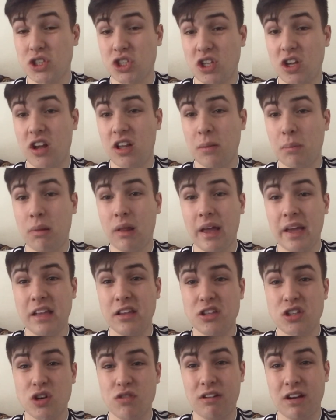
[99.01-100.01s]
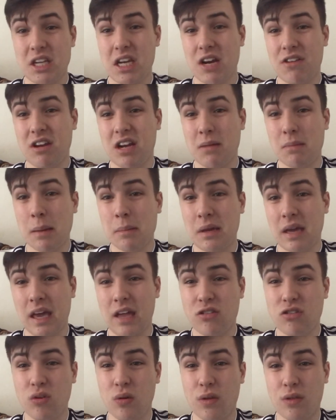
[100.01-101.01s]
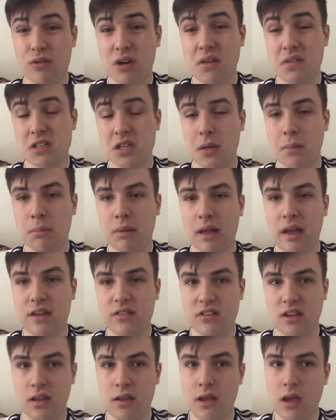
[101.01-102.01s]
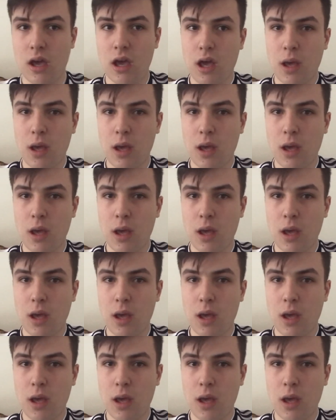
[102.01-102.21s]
style of play until Ranieri can maybe get 2 or 3 of his own players in.